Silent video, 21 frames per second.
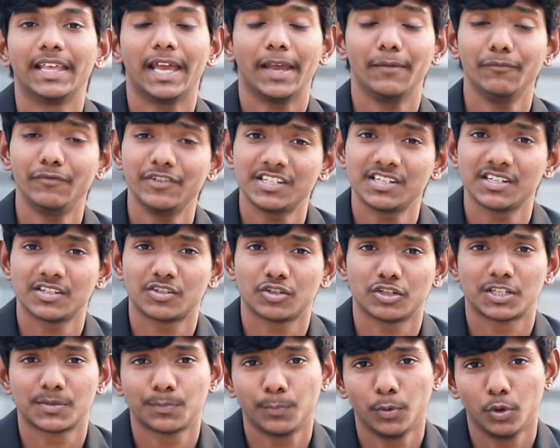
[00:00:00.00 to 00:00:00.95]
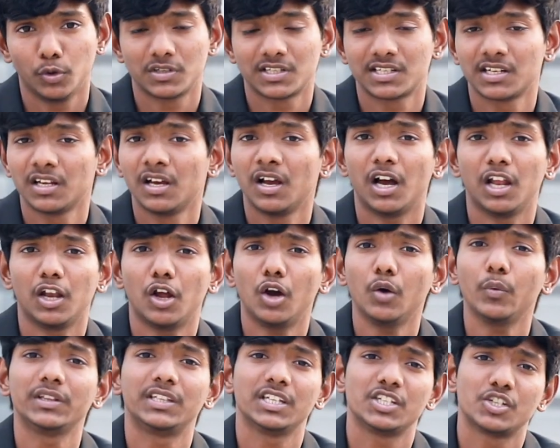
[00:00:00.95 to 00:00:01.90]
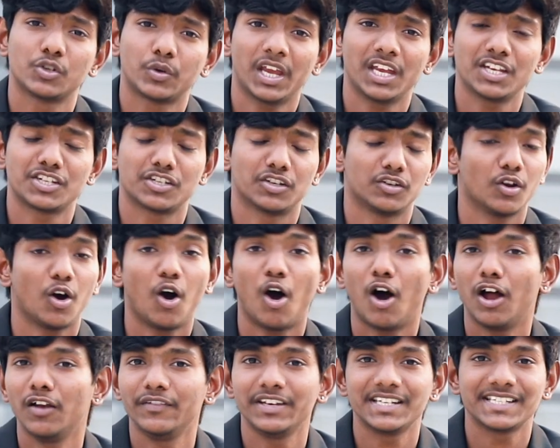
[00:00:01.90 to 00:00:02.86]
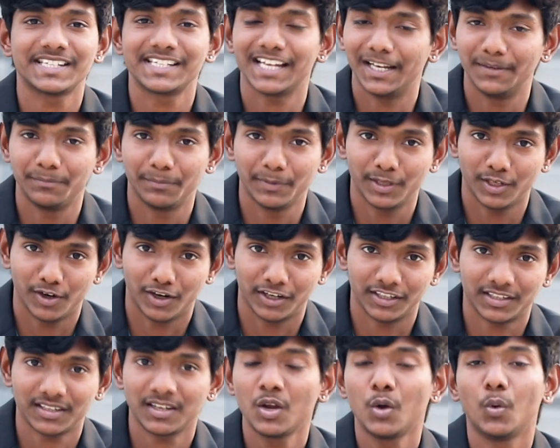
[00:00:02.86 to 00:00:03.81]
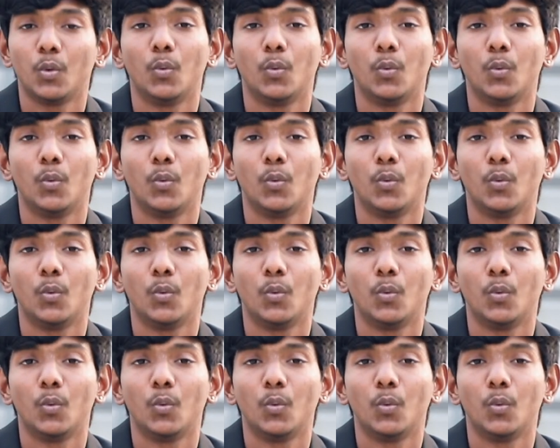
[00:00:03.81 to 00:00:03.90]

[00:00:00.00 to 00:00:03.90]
The emphasis on sports along with education always helped me a lot.